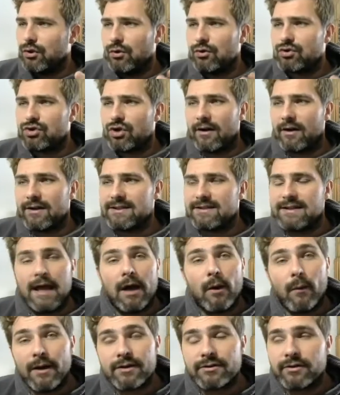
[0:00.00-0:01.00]
giant
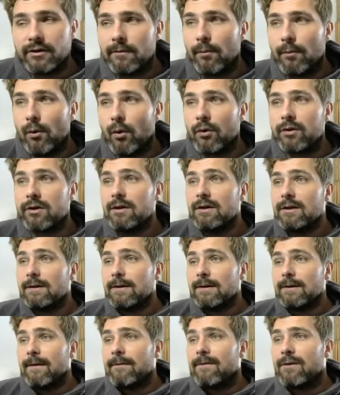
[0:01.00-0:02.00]
stairways on the board.
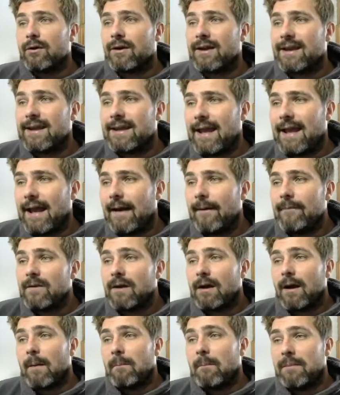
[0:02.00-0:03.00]
You're going to get
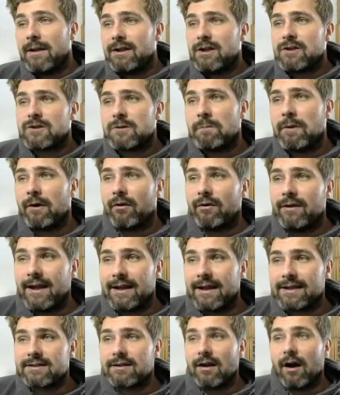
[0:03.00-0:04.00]
minions appear on
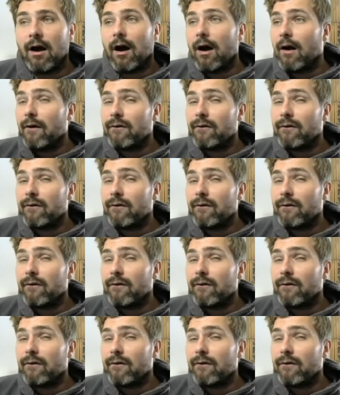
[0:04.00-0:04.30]
this that aren't